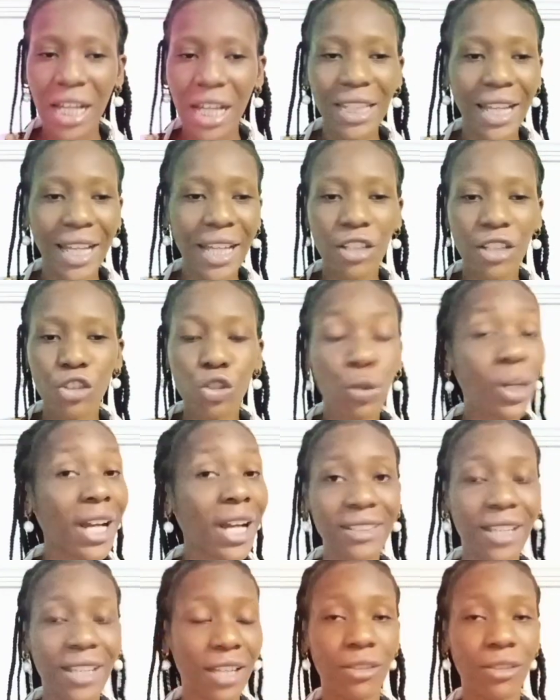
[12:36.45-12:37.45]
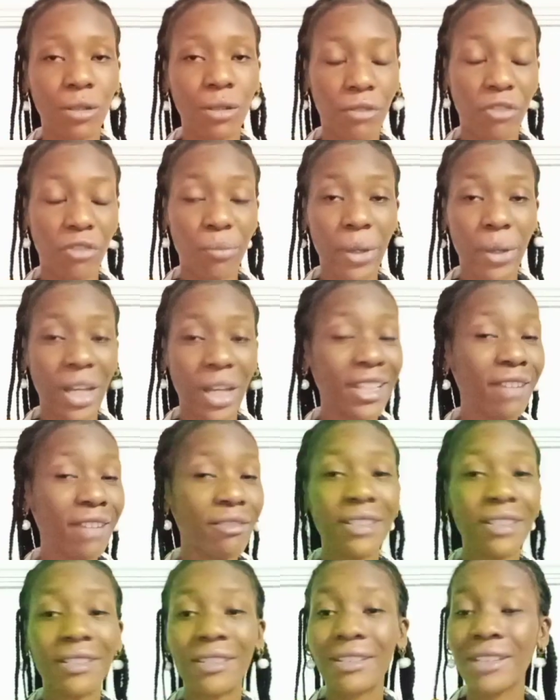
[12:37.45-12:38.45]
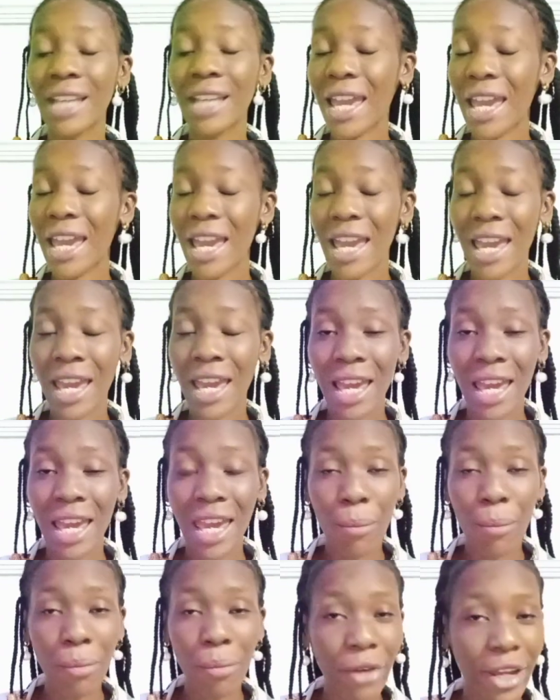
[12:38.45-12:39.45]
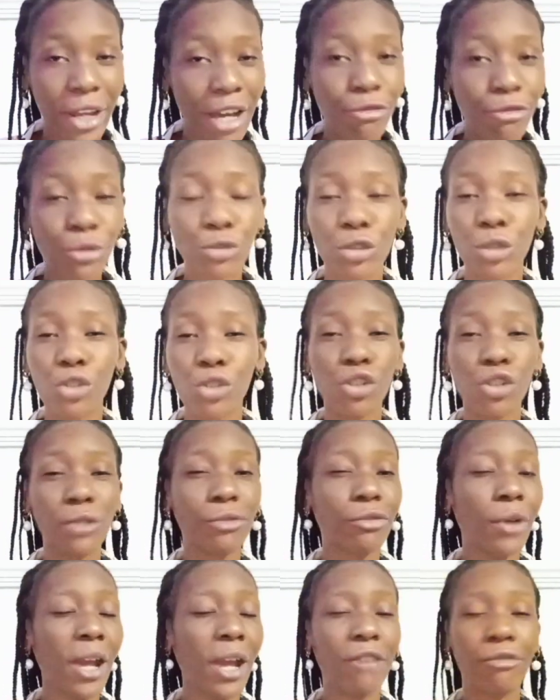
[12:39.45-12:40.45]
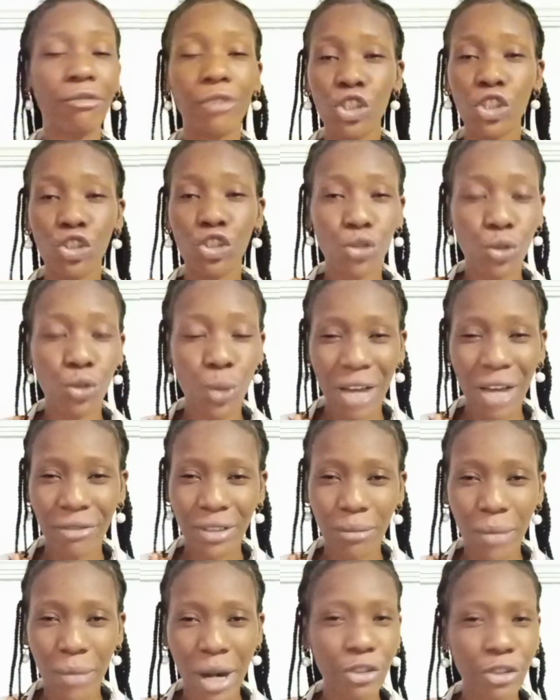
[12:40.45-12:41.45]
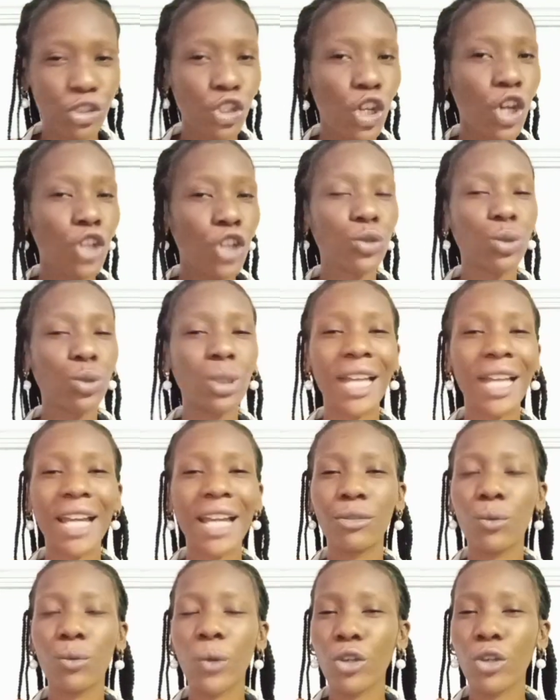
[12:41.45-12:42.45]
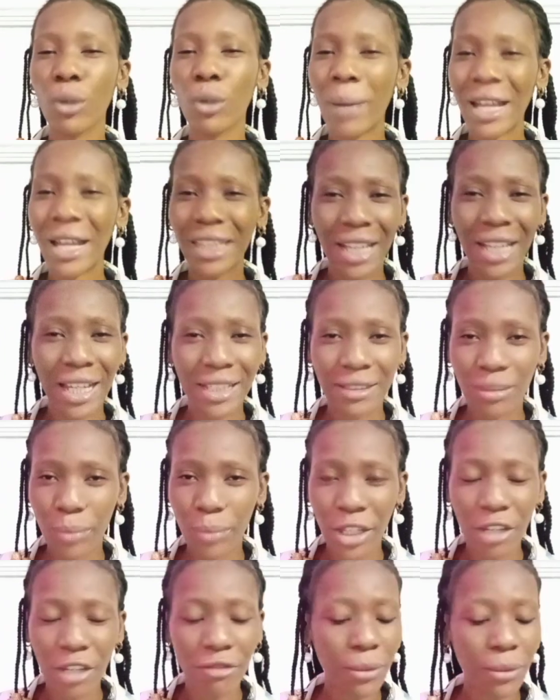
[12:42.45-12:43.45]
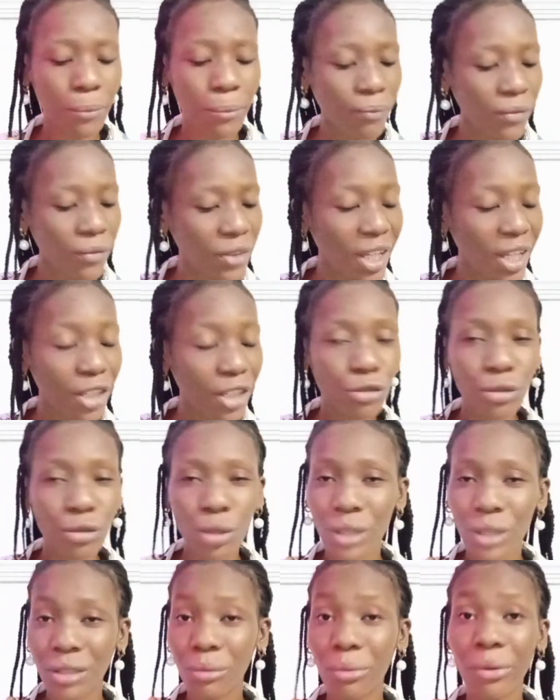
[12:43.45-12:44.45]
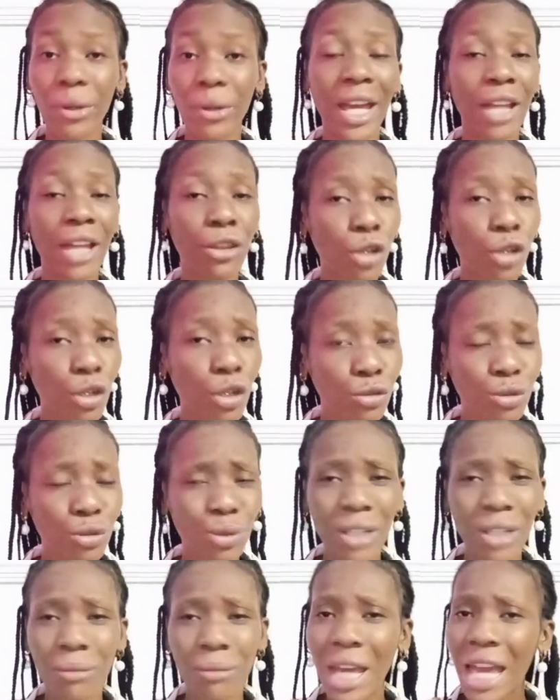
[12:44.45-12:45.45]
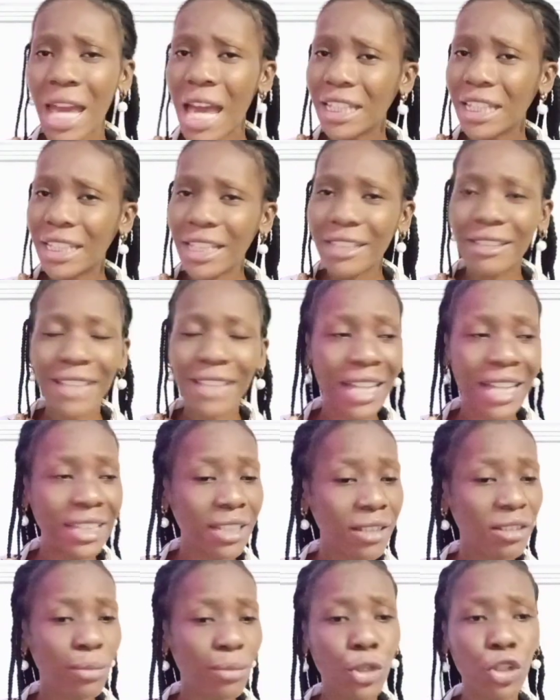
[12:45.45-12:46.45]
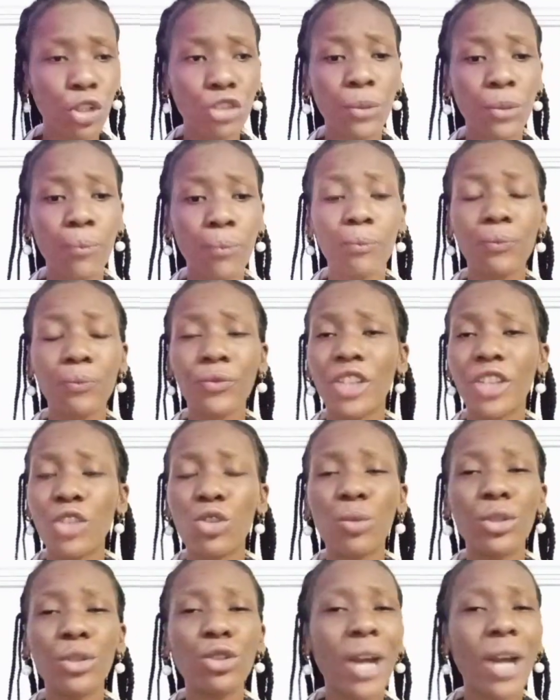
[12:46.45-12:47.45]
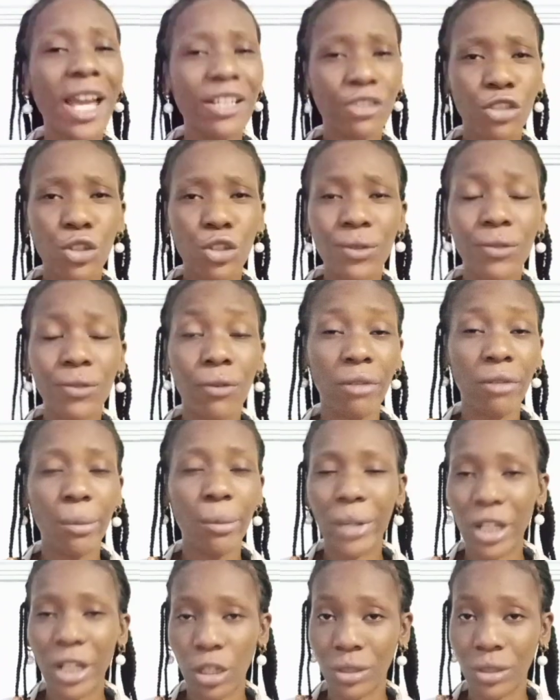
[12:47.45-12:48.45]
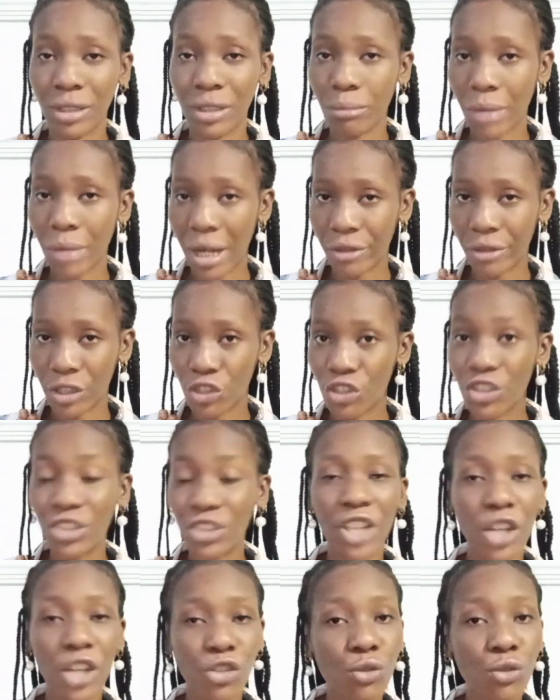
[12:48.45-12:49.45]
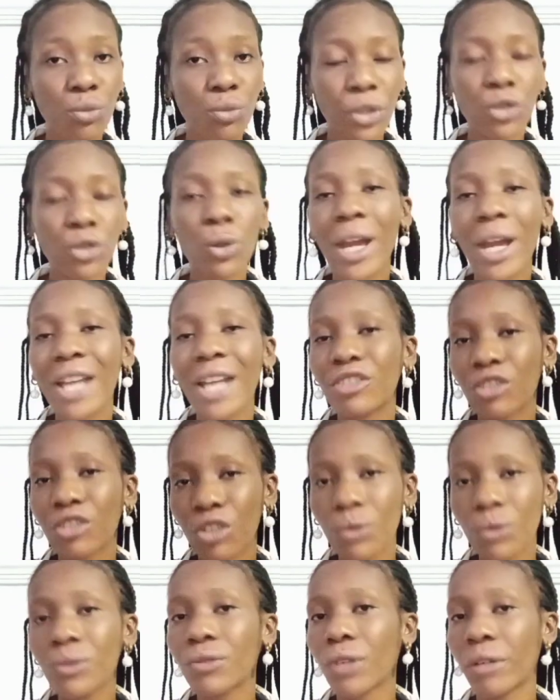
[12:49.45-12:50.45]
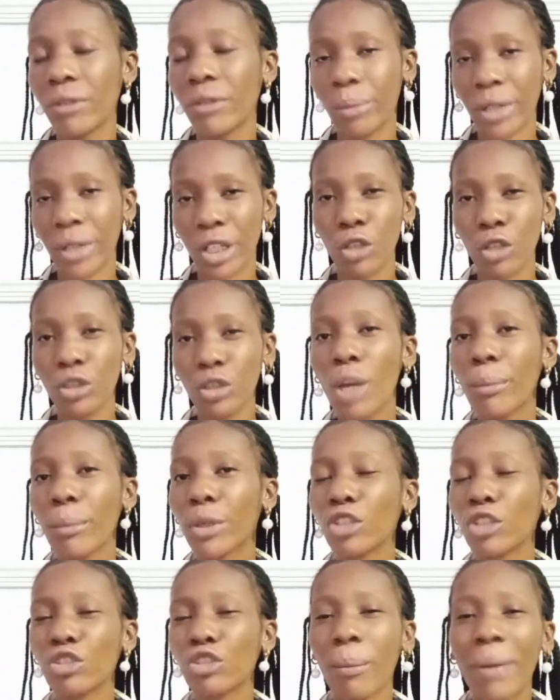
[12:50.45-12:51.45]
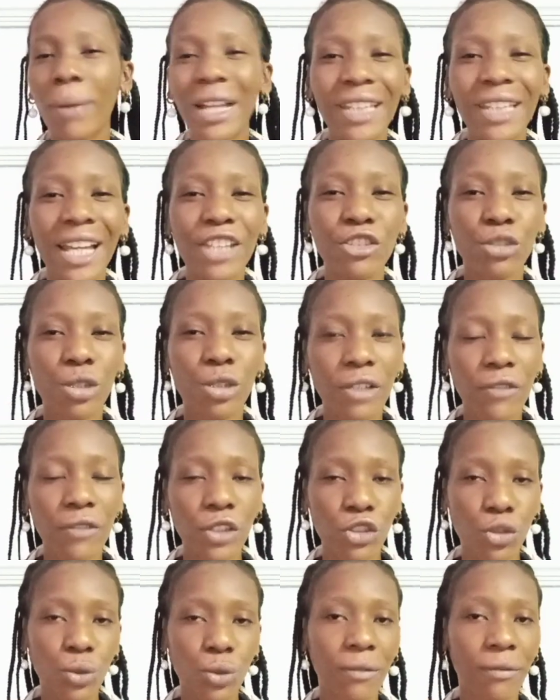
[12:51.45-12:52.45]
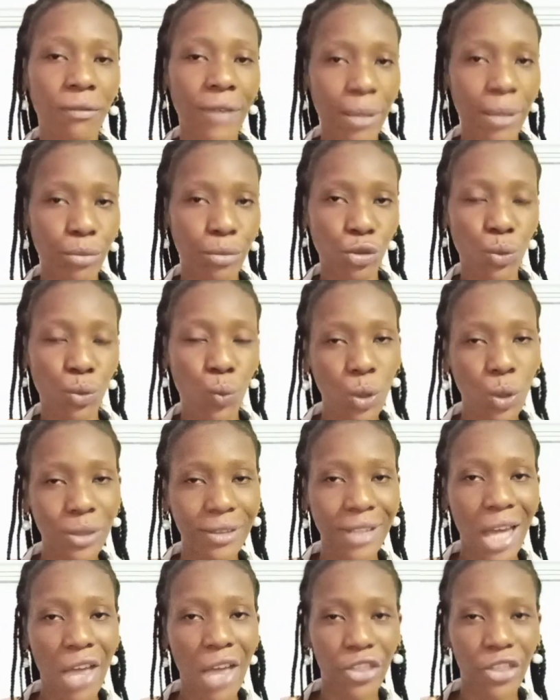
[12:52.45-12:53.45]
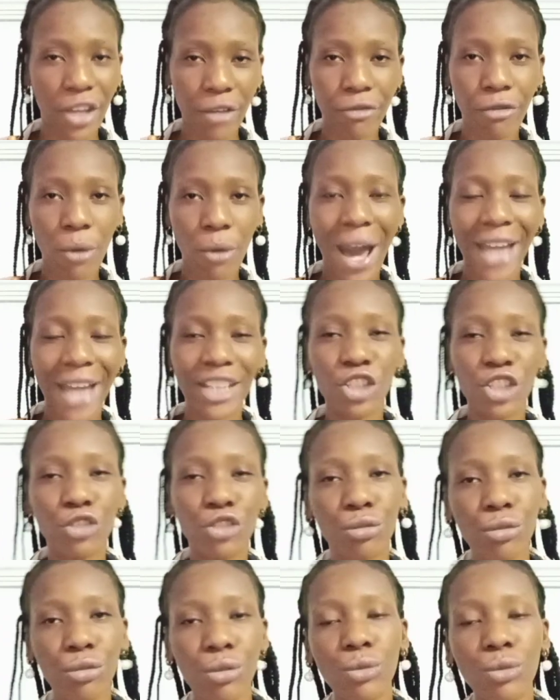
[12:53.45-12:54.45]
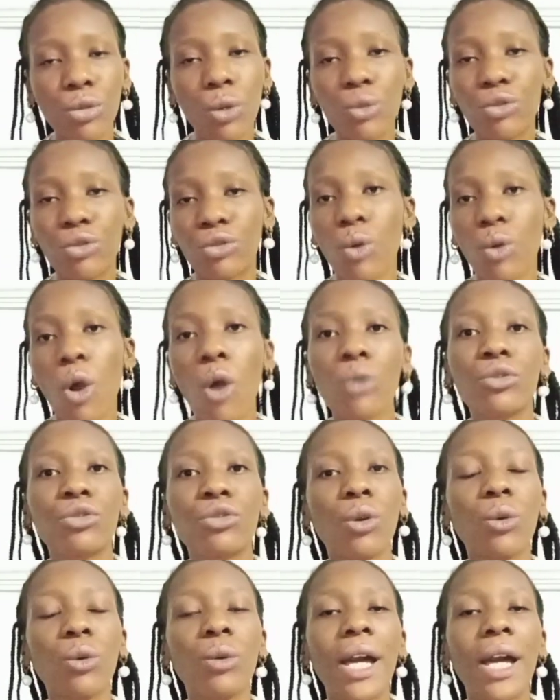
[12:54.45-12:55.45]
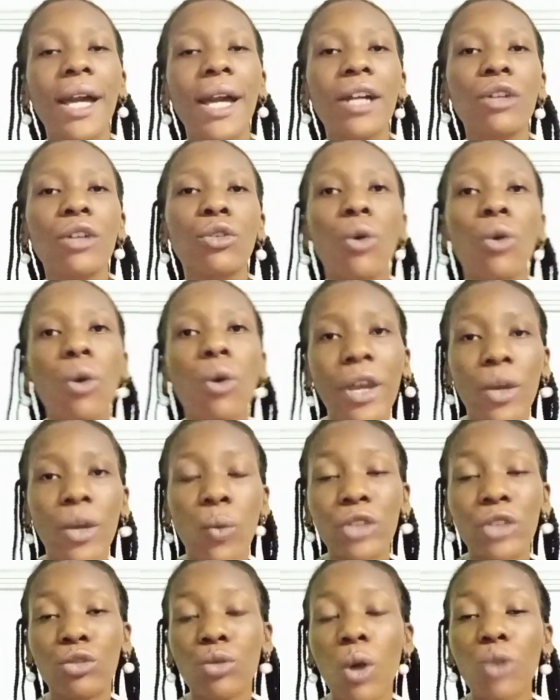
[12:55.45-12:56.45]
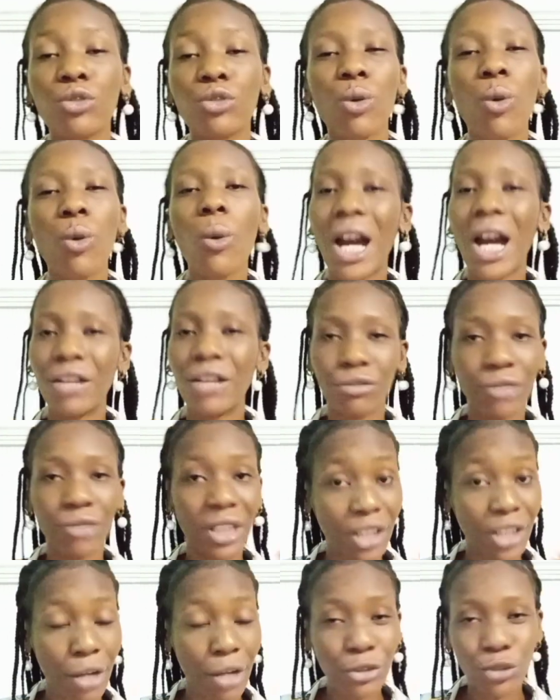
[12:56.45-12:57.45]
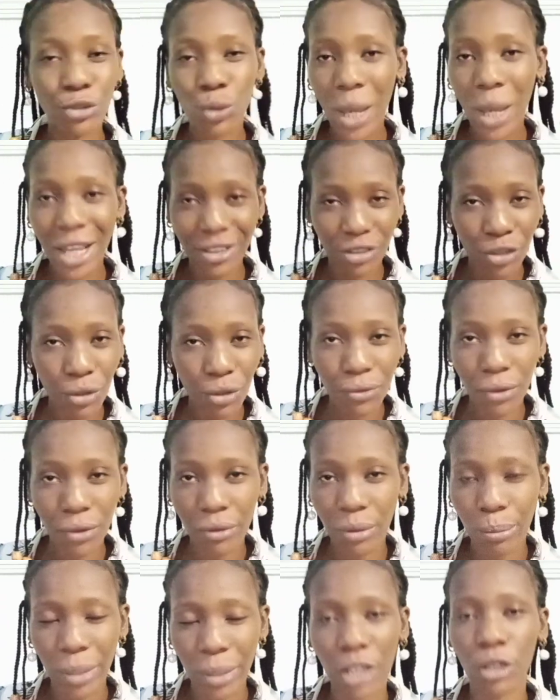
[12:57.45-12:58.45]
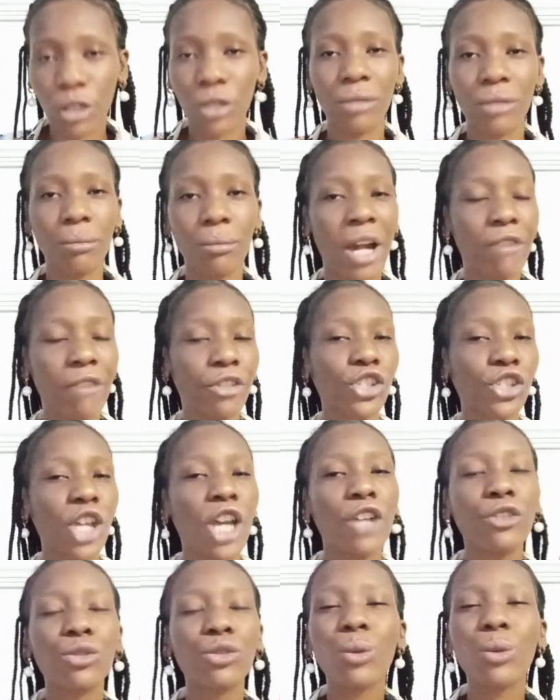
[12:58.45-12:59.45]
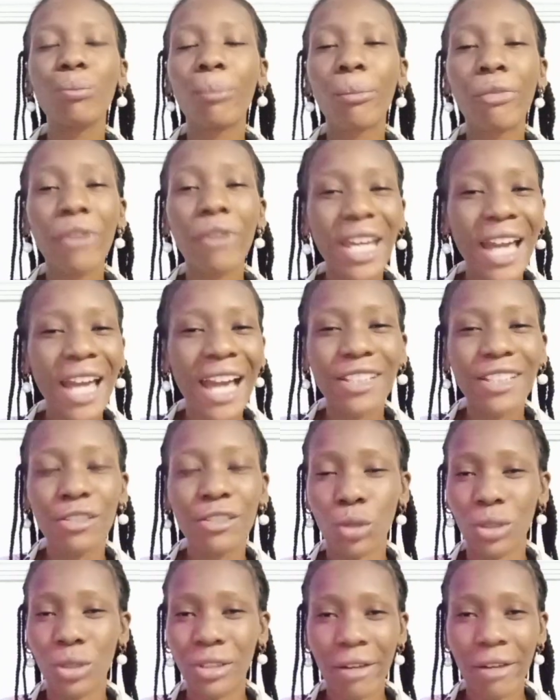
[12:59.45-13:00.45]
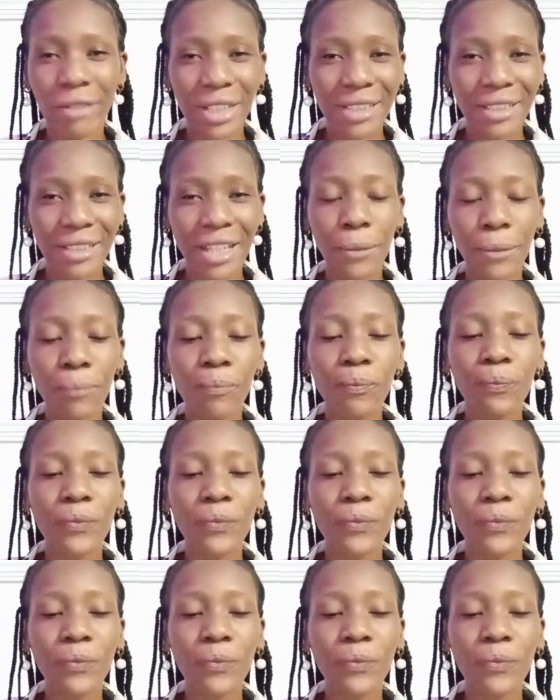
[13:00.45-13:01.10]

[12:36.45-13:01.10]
Like, you can't get enough of prayer. There is a prayerful solution for every issue you have in marriage. You don't like the way your partner is behaving, take it to God in prayer. Talk to him, this and this, because there should be no excuse for rebellion in marriage. There should be no excuse for rebellion, because your partner is not giving you the vibes you want. Therefore, I need to, to also go away, to also go astray. There is no excuse for rebellion in marriage. So prayer is underrated.